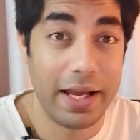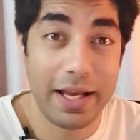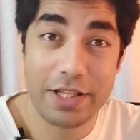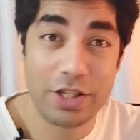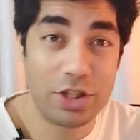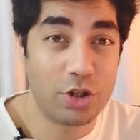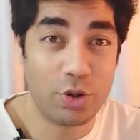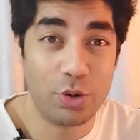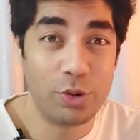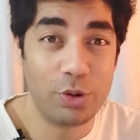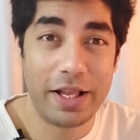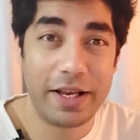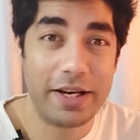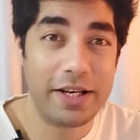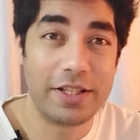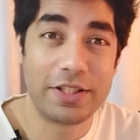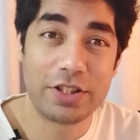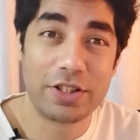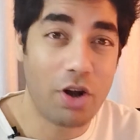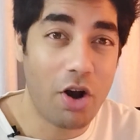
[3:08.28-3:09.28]
it's cool
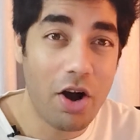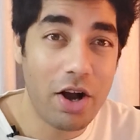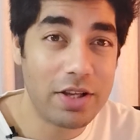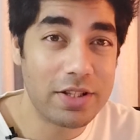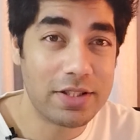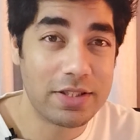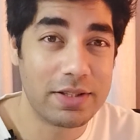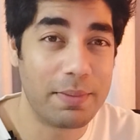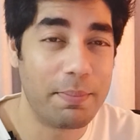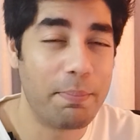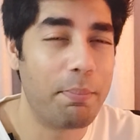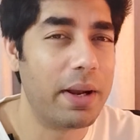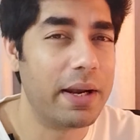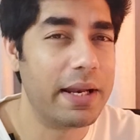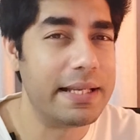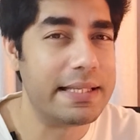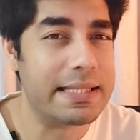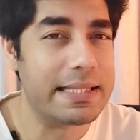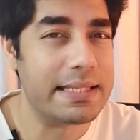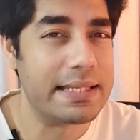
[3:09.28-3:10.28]
and it's awesome,
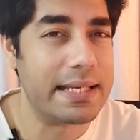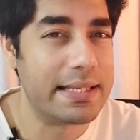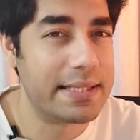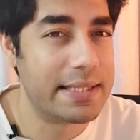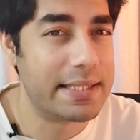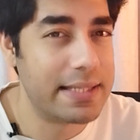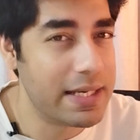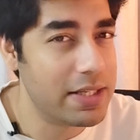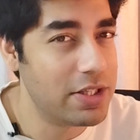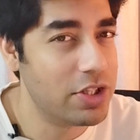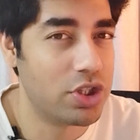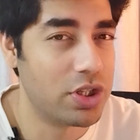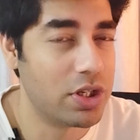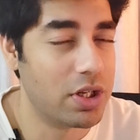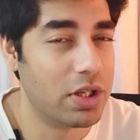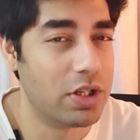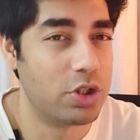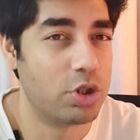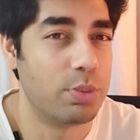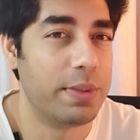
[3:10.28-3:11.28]
but it's
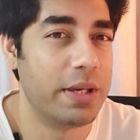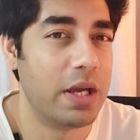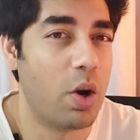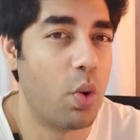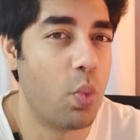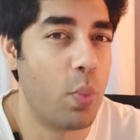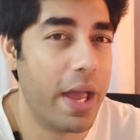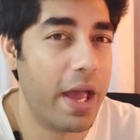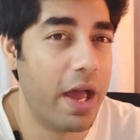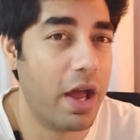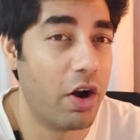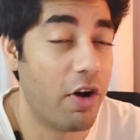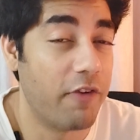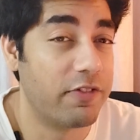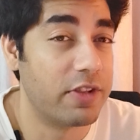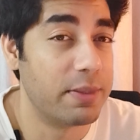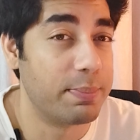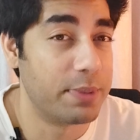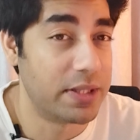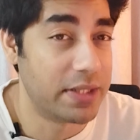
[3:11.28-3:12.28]
essential to be aware
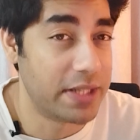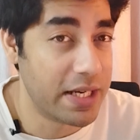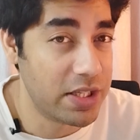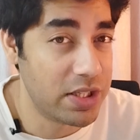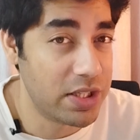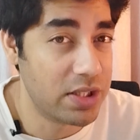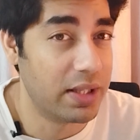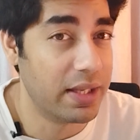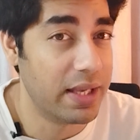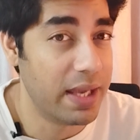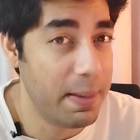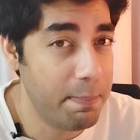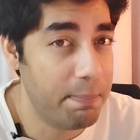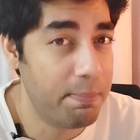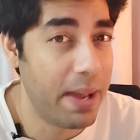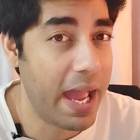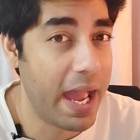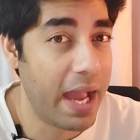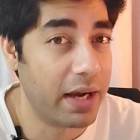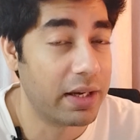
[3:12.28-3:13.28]
of the potential
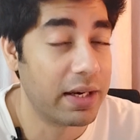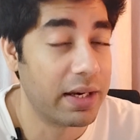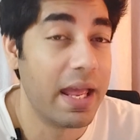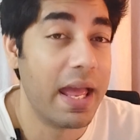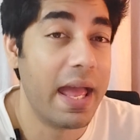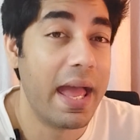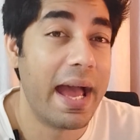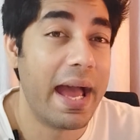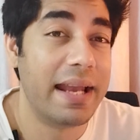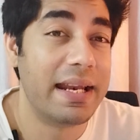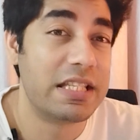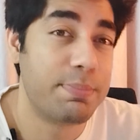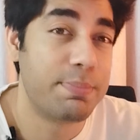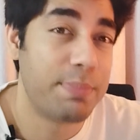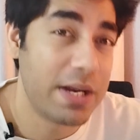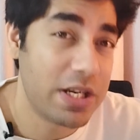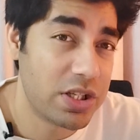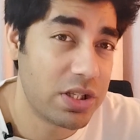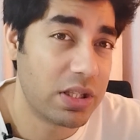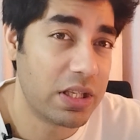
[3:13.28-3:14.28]
impact and
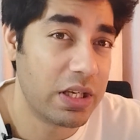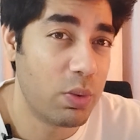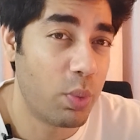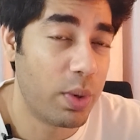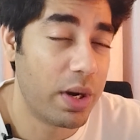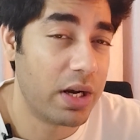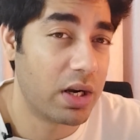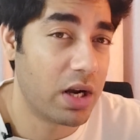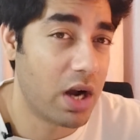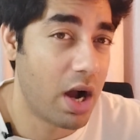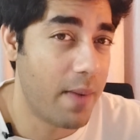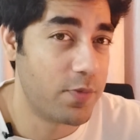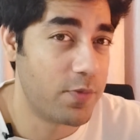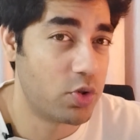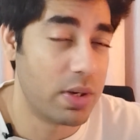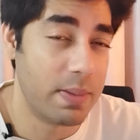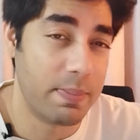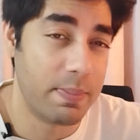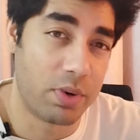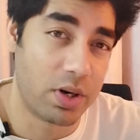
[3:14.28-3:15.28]
especially when it
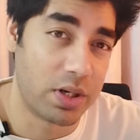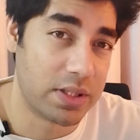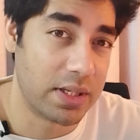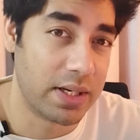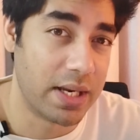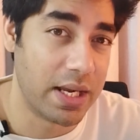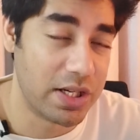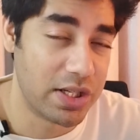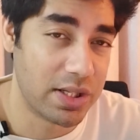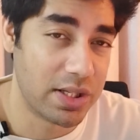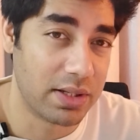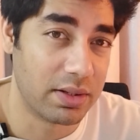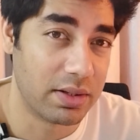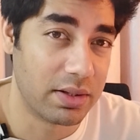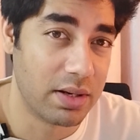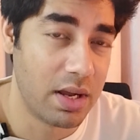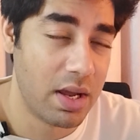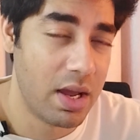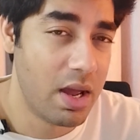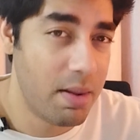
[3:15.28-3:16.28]
comes to impersonation.
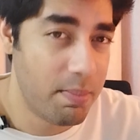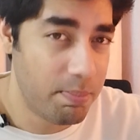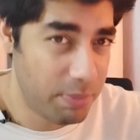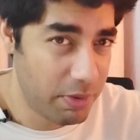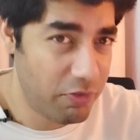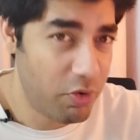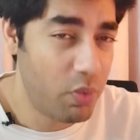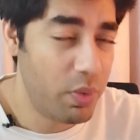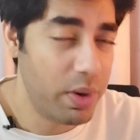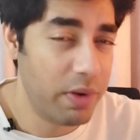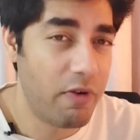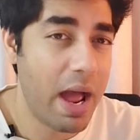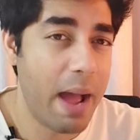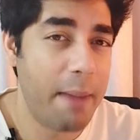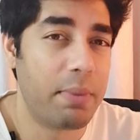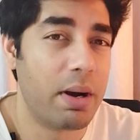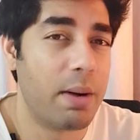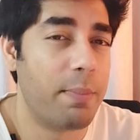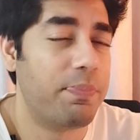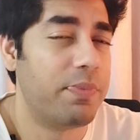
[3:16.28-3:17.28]
Before we
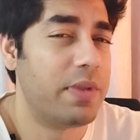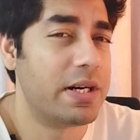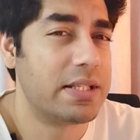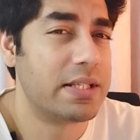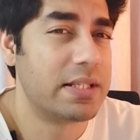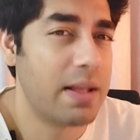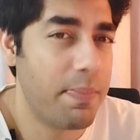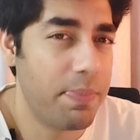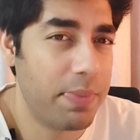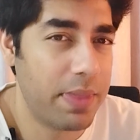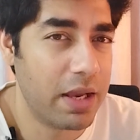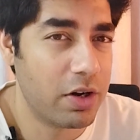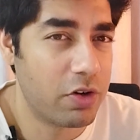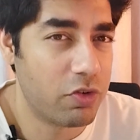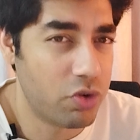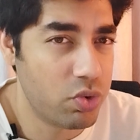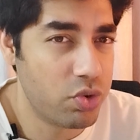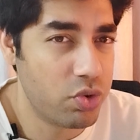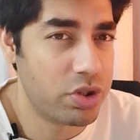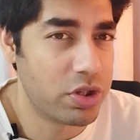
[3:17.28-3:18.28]
wrap up, there's something
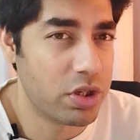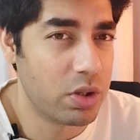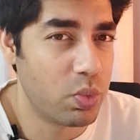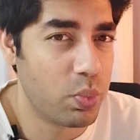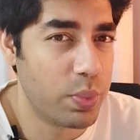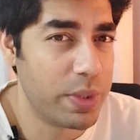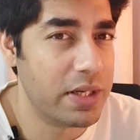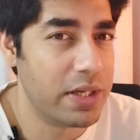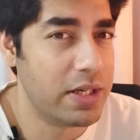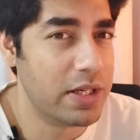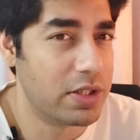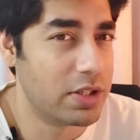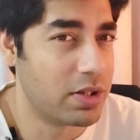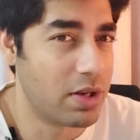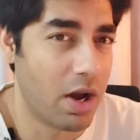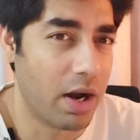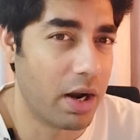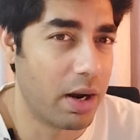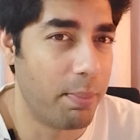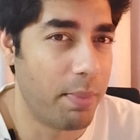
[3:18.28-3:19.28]
crucial we need to
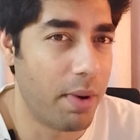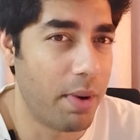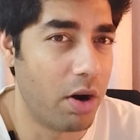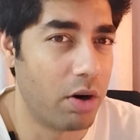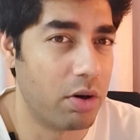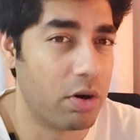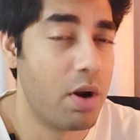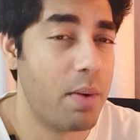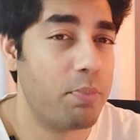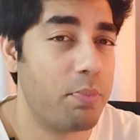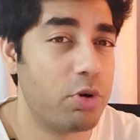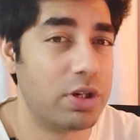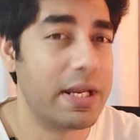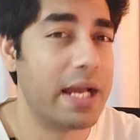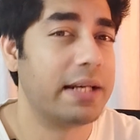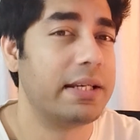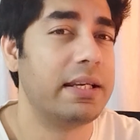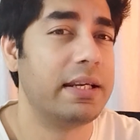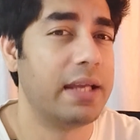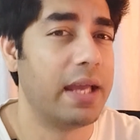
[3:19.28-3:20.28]
talk about
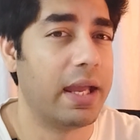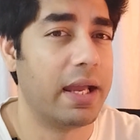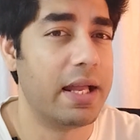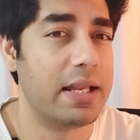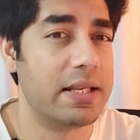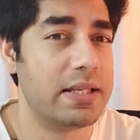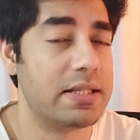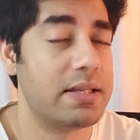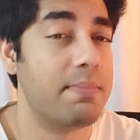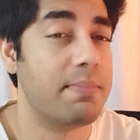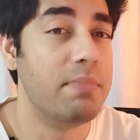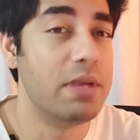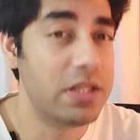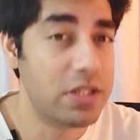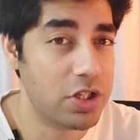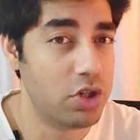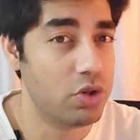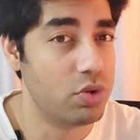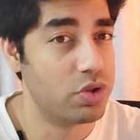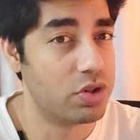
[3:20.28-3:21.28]
protecting against the
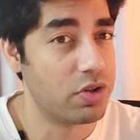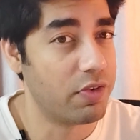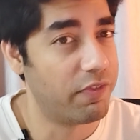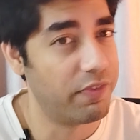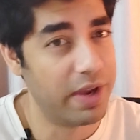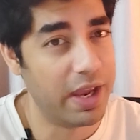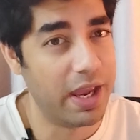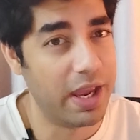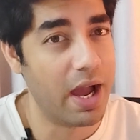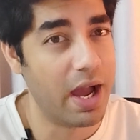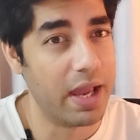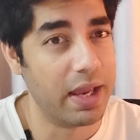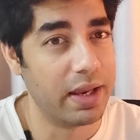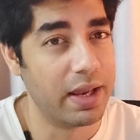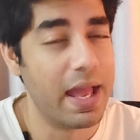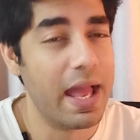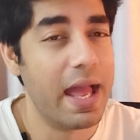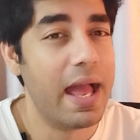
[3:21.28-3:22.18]
misuse of AI.